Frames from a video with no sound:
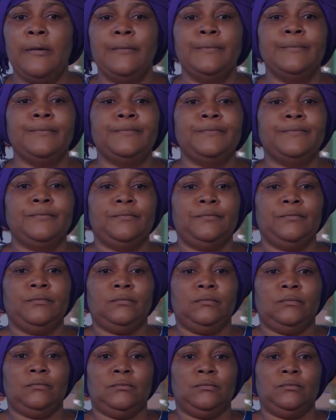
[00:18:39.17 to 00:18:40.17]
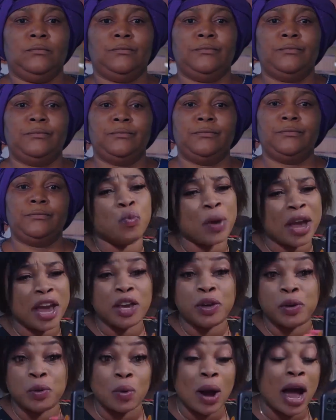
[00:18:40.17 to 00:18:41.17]
People will take you the way
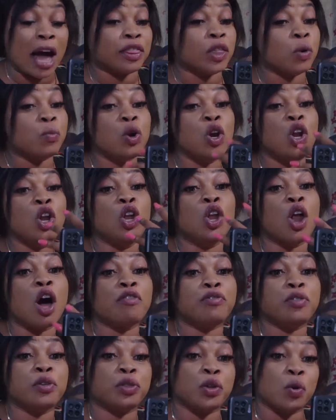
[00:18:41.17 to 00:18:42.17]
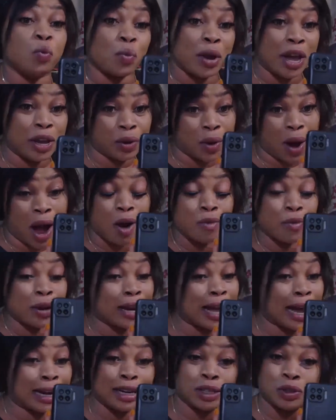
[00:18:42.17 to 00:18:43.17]
you are. They will love you the way you are,
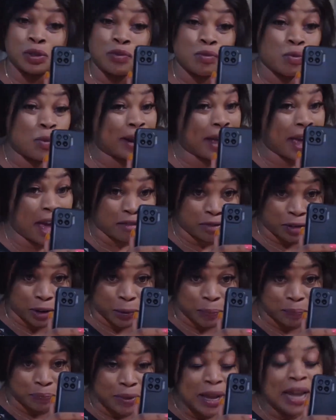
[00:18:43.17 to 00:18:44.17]
regardless of whatever.